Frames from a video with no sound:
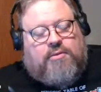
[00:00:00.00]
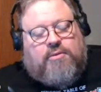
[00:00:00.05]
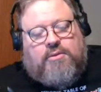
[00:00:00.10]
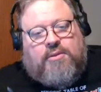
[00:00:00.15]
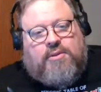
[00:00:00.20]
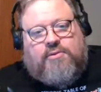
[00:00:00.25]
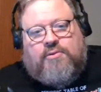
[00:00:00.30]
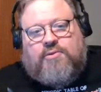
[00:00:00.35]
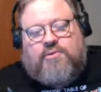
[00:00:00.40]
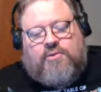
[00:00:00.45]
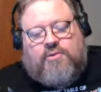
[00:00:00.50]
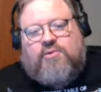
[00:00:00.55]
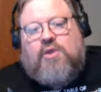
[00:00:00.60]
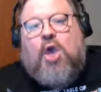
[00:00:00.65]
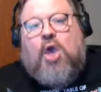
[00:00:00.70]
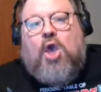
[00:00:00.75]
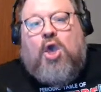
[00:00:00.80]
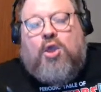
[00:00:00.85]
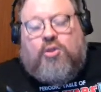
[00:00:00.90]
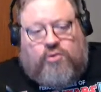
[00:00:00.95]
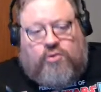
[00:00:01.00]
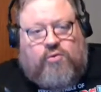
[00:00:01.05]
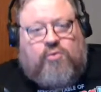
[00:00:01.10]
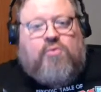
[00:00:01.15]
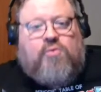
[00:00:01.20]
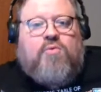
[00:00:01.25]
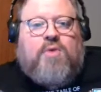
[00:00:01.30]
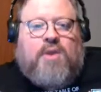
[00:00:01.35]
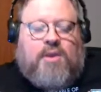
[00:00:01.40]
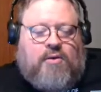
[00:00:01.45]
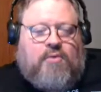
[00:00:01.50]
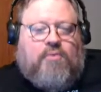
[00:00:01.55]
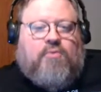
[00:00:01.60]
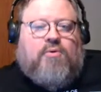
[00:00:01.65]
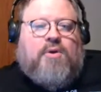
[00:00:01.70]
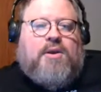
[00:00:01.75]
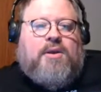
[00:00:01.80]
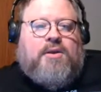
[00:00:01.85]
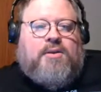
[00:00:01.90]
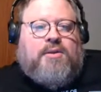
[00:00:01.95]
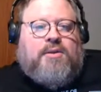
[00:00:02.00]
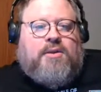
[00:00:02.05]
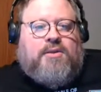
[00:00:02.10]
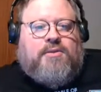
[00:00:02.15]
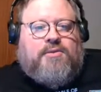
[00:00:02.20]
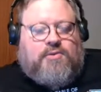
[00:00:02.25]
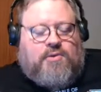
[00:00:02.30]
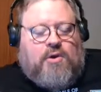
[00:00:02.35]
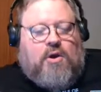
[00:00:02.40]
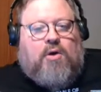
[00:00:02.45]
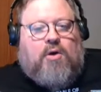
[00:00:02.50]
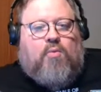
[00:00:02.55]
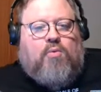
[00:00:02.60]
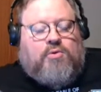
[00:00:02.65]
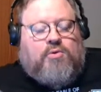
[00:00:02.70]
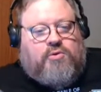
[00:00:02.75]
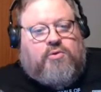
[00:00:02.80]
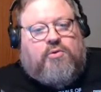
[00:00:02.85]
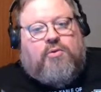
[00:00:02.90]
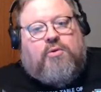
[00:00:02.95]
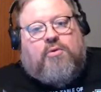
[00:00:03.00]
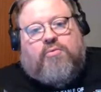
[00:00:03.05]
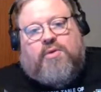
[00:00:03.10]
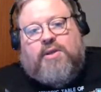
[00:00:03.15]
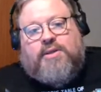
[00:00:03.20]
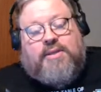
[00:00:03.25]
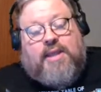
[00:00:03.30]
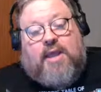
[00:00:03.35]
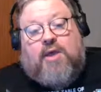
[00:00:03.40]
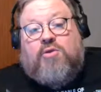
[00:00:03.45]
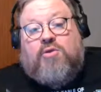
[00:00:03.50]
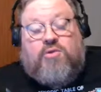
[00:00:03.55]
This is just too ingrained in Star Wars lore right now.